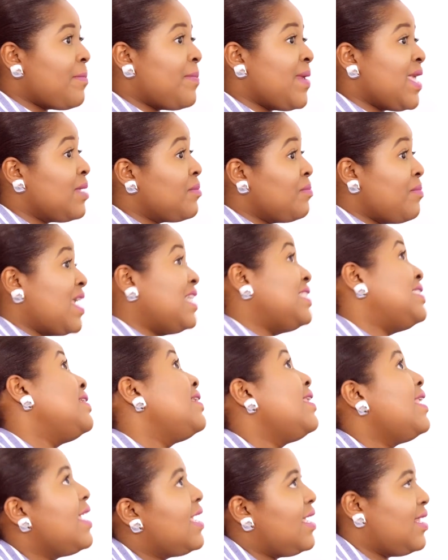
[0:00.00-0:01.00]
maybe it may
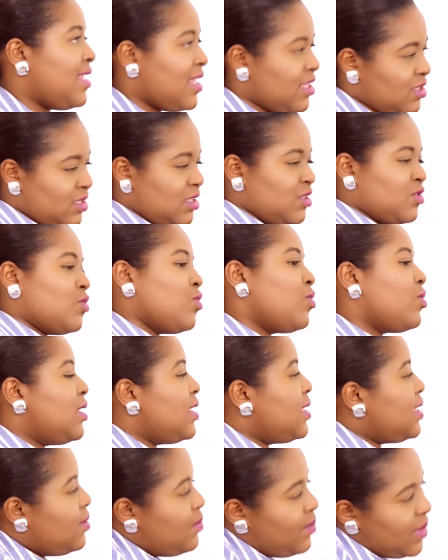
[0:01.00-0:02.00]
delay. Let's just call
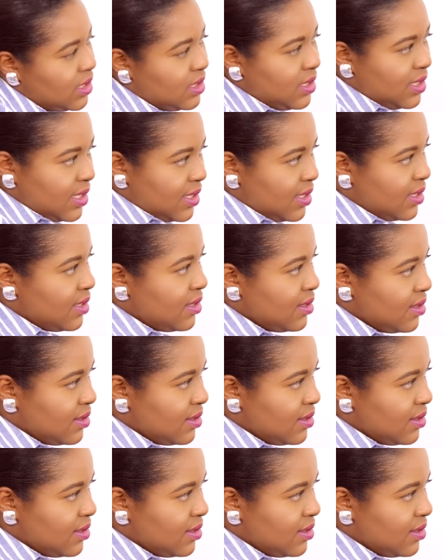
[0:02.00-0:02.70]
it may delay.